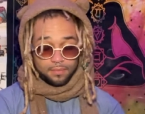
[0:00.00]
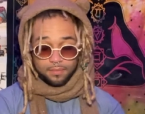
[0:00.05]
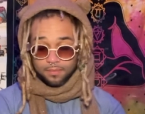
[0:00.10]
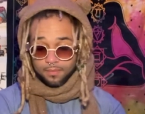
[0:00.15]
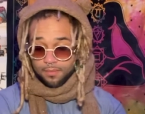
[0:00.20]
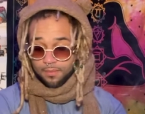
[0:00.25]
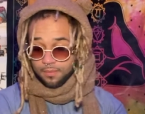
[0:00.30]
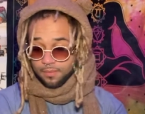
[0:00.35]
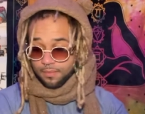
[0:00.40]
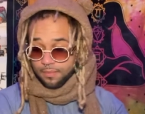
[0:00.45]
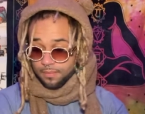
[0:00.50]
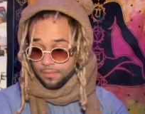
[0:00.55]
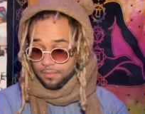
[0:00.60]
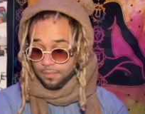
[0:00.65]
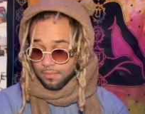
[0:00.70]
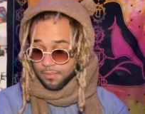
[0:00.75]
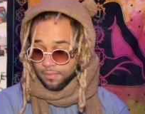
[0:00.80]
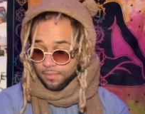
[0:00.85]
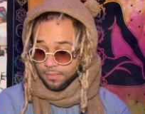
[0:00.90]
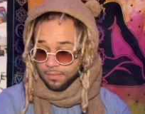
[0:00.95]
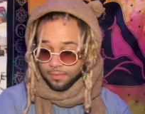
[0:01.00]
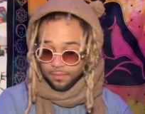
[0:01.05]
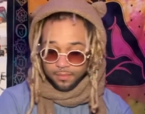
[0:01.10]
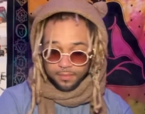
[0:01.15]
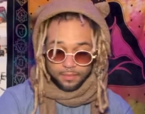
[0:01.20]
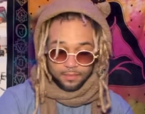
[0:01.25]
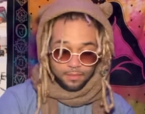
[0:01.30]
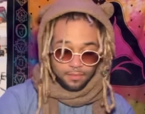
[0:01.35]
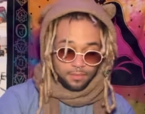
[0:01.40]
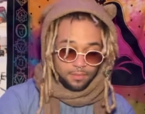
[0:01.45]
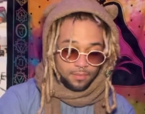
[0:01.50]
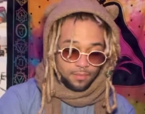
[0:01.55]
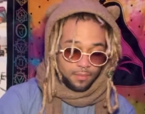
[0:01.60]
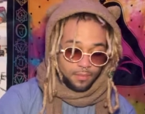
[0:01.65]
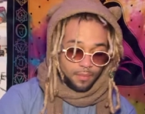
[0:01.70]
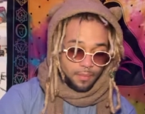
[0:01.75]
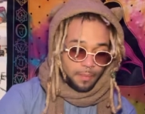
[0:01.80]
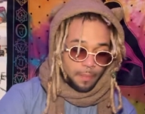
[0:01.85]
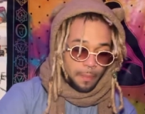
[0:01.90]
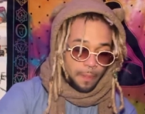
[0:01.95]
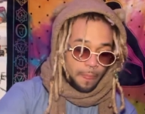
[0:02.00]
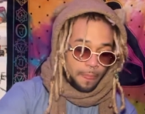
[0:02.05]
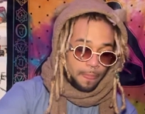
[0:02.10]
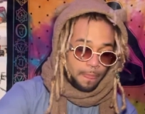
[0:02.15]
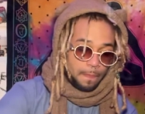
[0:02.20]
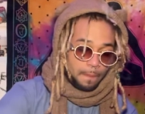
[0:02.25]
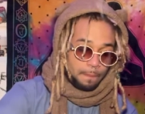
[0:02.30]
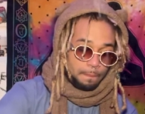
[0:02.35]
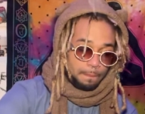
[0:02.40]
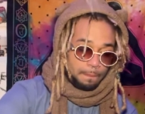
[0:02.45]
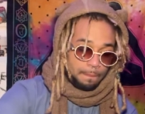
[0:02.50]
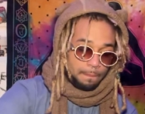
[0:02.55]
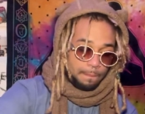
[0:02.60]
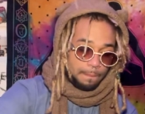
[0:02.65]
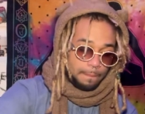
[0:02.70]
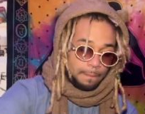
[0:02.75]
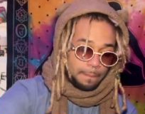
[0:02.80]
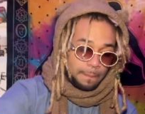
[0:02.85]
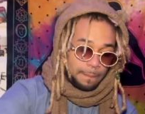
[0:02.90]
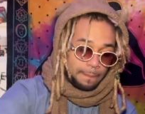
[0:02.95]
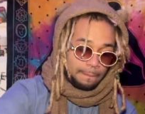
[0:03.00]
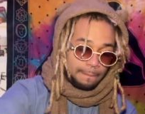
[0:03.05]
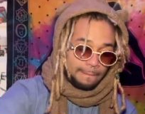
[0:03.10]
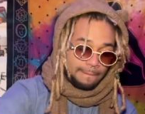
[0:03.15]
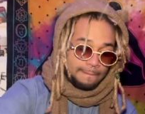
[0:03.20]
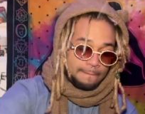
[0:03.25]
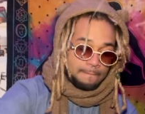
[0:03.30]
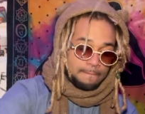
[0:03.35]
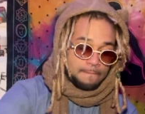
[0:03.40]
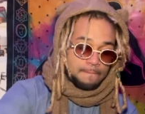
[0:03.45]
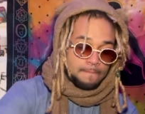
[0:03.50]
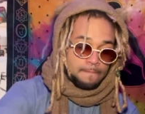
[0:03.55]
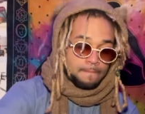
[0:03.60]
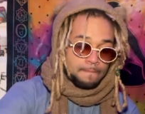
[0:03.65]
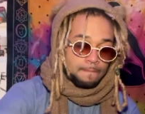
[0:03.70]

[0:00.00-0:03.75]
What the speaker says: Nobody speaks.